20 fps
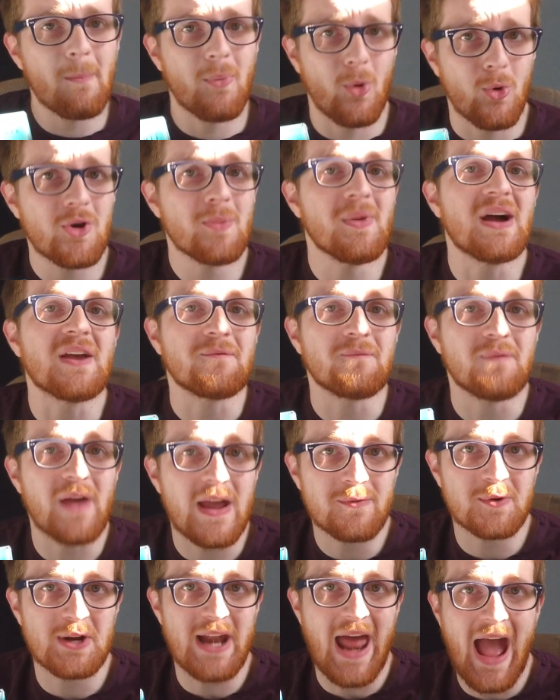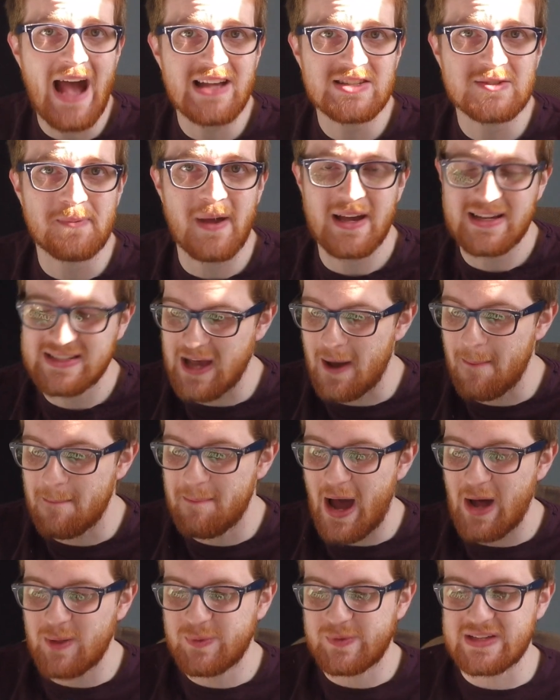But one of my favorite aspects
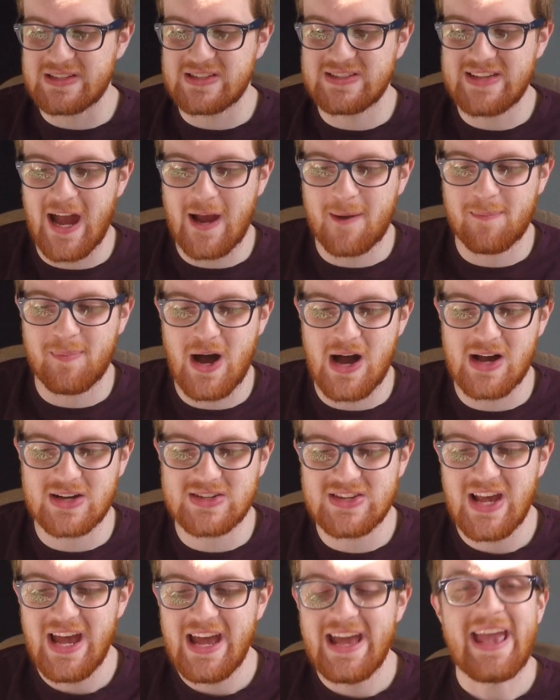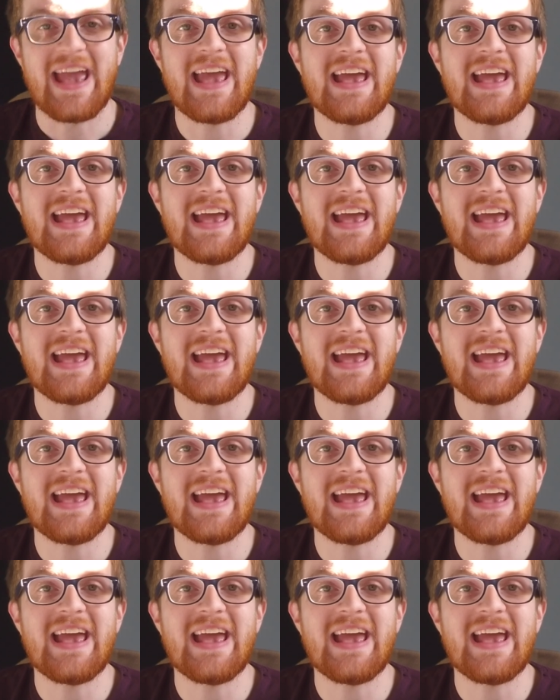about this deck box